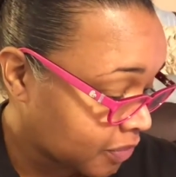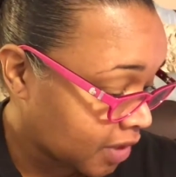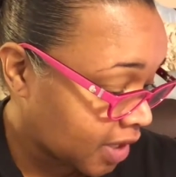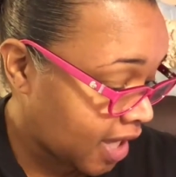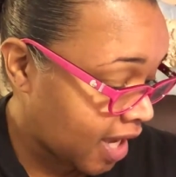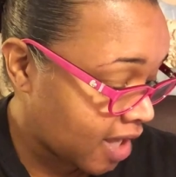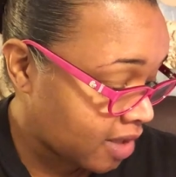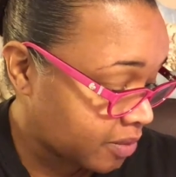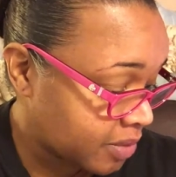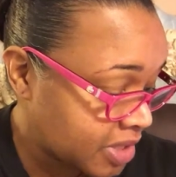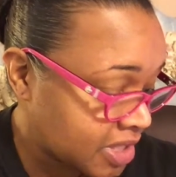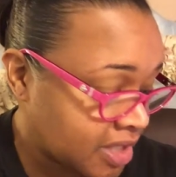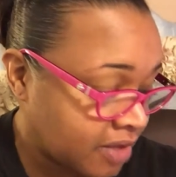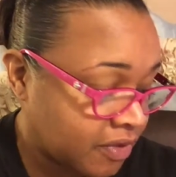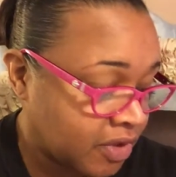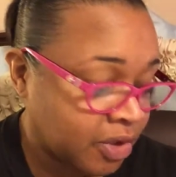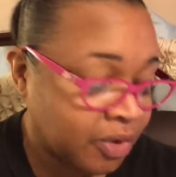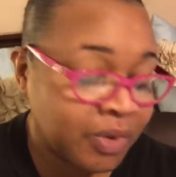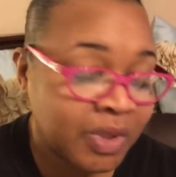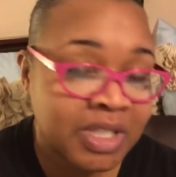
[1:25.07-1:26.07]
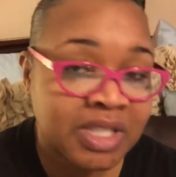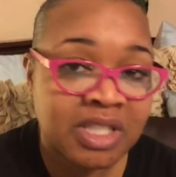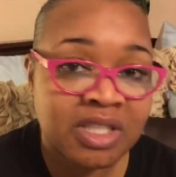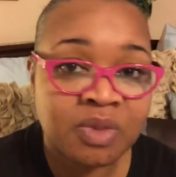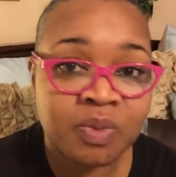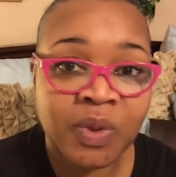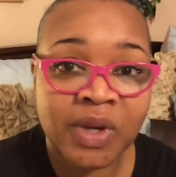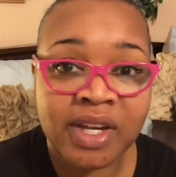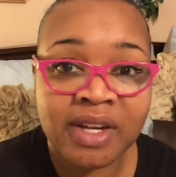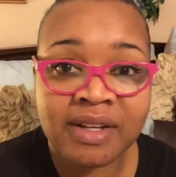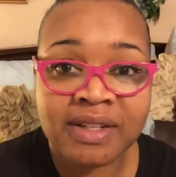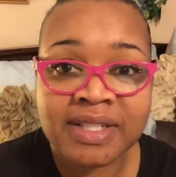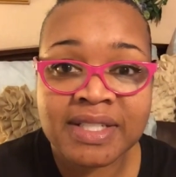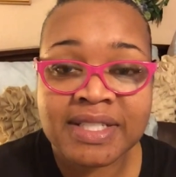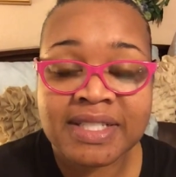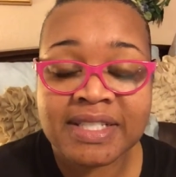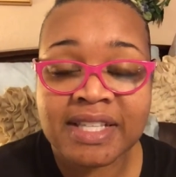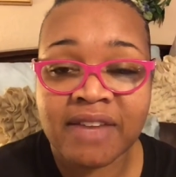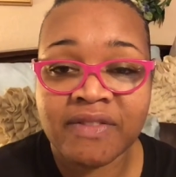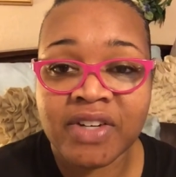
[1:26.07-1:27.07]
Calories have increased as well to
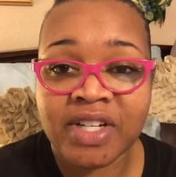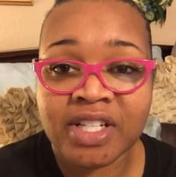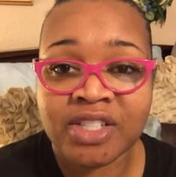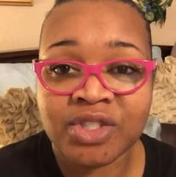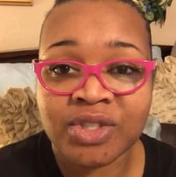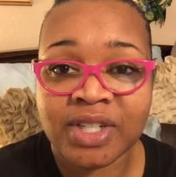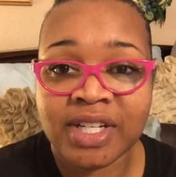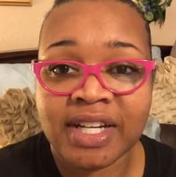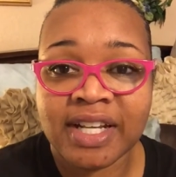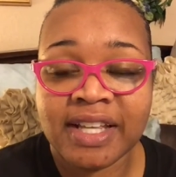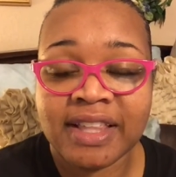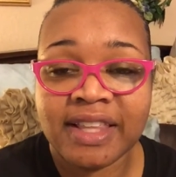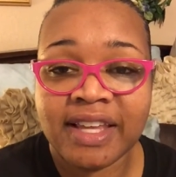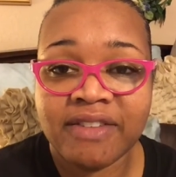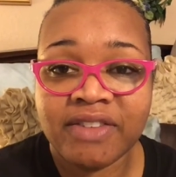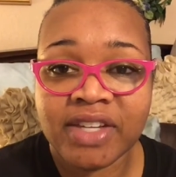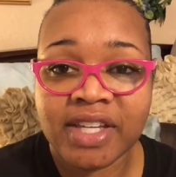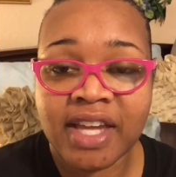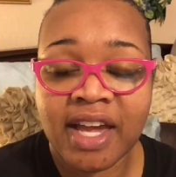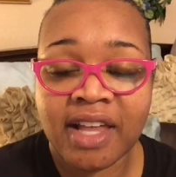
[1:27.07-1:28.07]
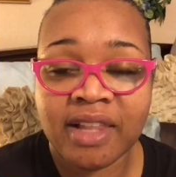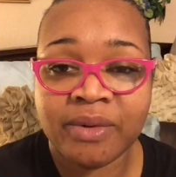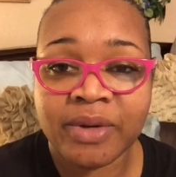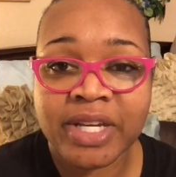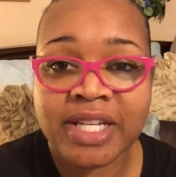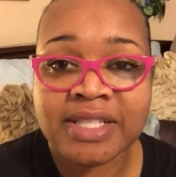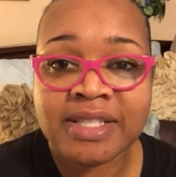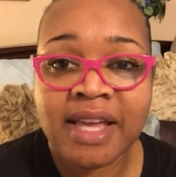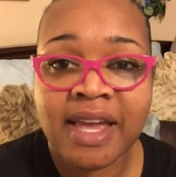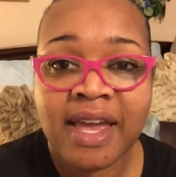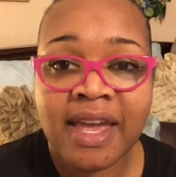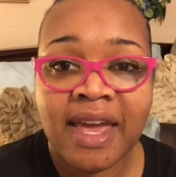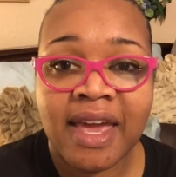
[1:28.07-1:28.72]
711 calories.